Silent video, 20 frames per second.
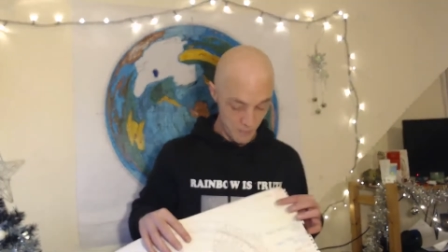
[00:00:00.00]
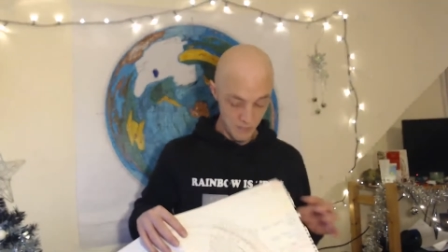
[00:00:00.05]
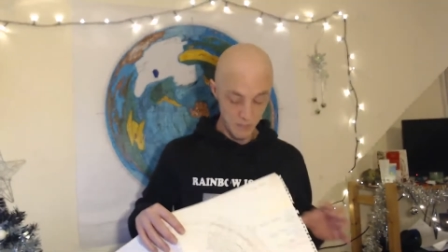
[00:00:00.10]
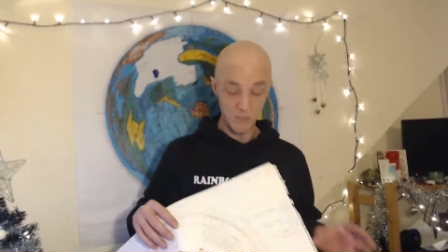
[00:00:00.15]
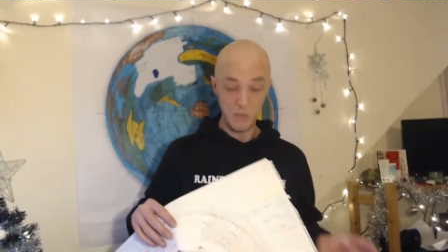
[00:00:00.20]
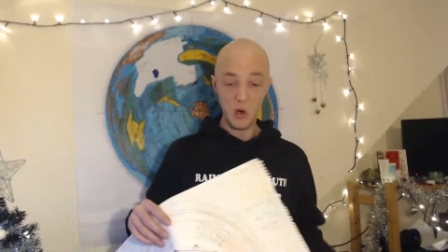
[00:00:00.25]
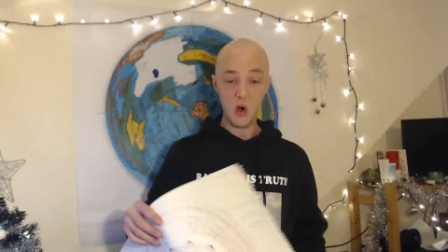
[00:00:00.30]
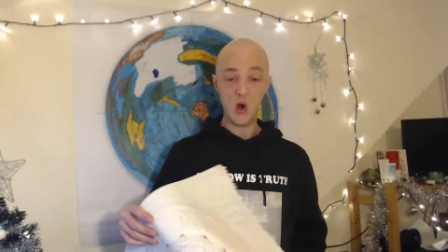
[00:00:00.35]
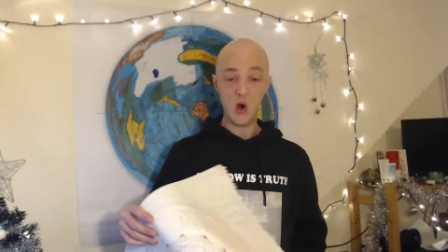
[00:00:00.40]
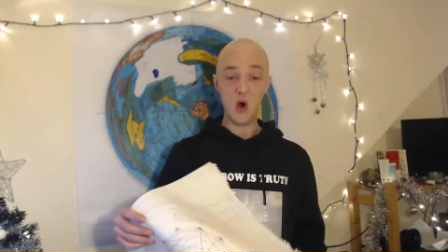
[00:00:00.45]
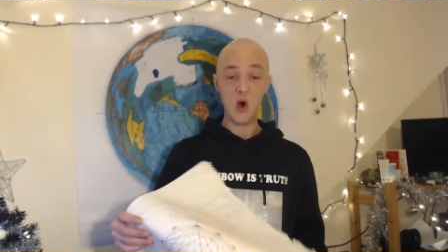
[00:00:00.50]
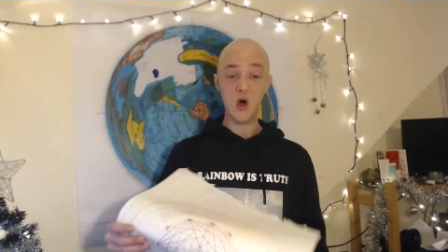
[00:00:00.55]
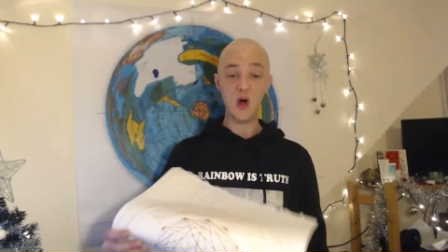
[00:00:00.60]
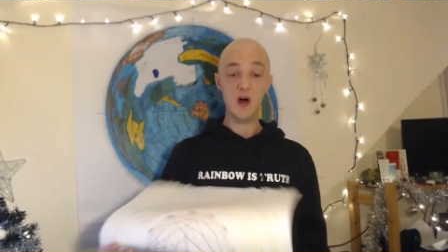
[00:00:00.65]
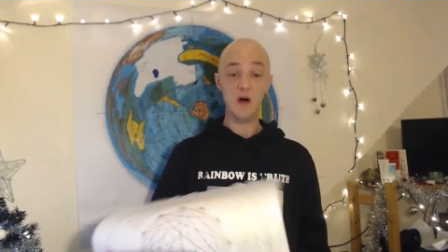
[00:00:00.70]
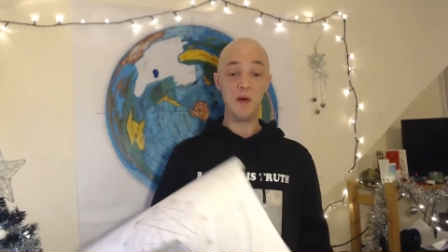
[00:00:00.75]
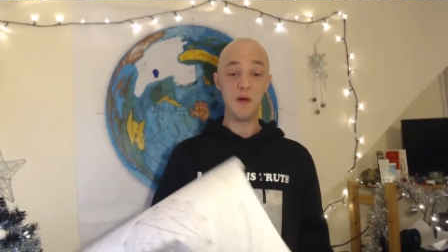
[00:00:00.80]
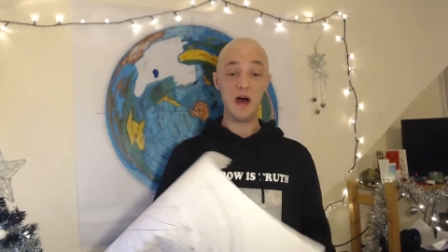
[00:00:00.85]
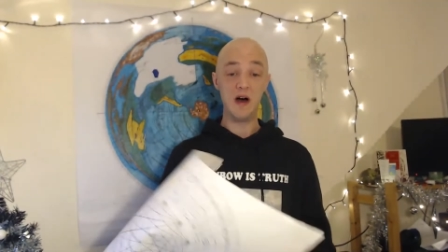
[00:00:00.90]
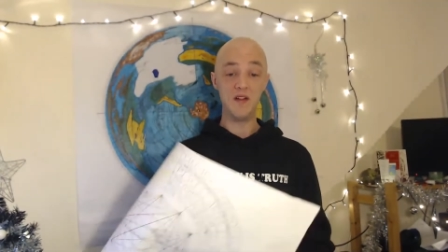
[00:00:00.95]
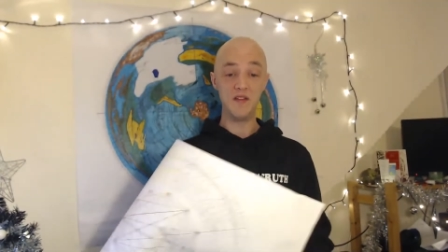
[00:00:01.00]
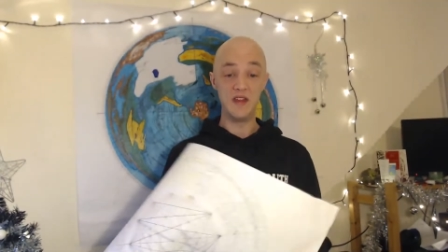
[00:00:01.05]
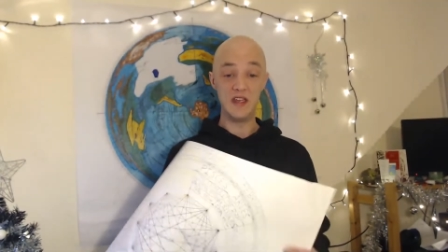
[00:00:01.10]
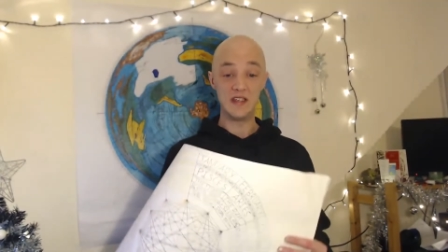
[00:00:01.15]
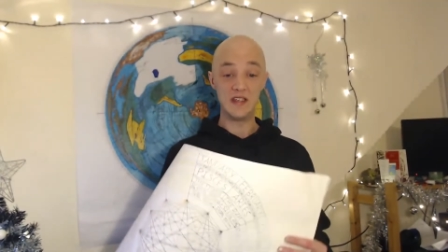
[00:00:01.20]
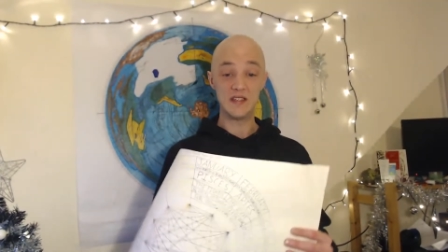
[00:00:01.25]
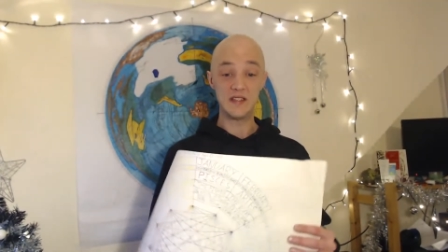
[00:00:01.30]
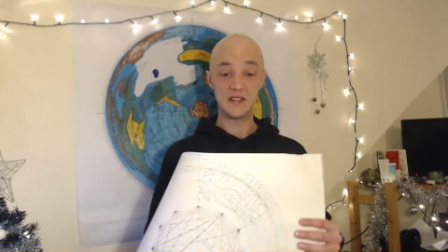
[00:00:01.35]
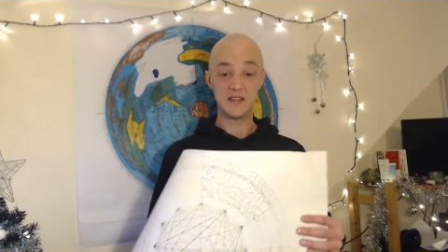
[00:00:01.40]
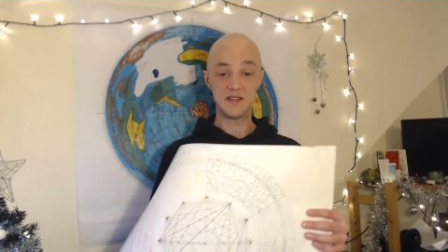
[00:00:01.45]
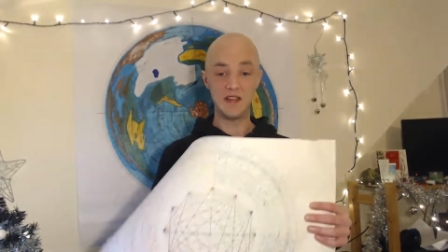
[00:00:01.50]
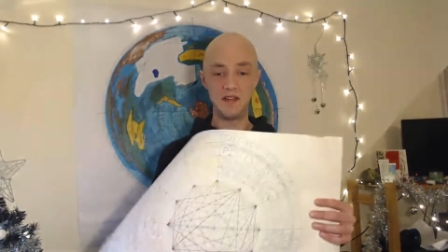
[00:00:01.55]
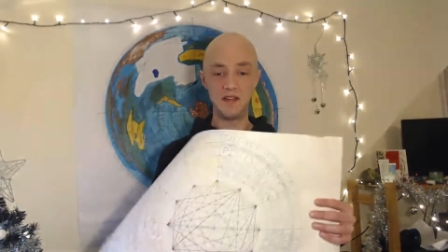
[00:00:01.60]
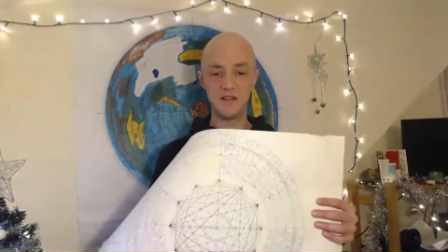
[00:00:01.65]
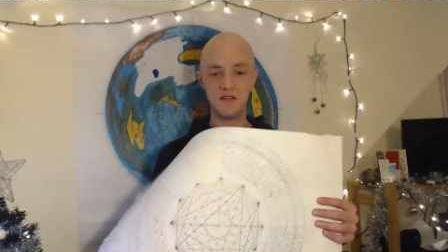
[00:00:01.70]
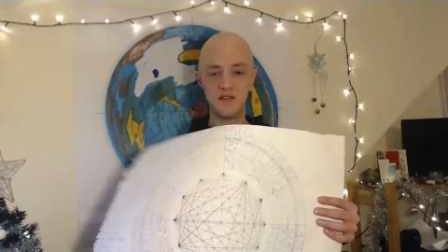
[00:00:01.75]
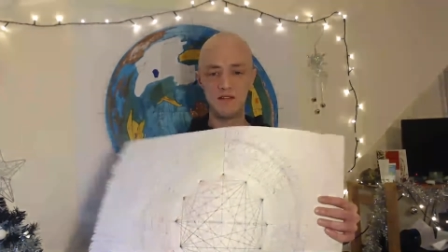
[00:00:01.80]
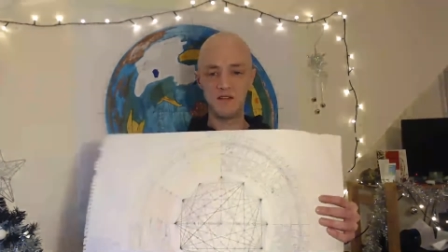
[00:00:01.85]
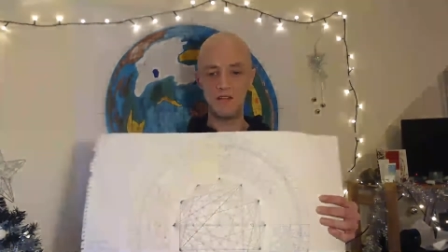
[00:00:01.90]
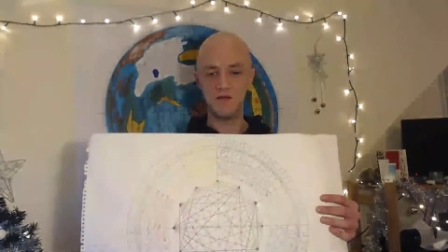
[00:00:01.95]
more about this
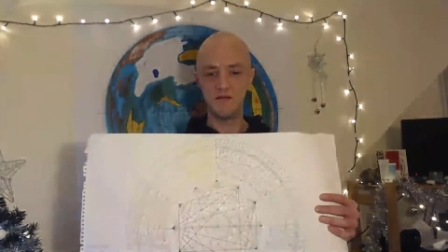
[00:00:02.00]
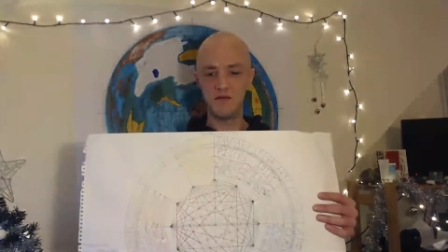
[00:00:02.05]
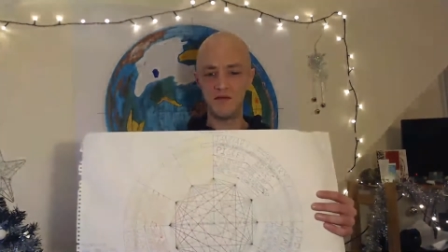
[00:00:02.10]
than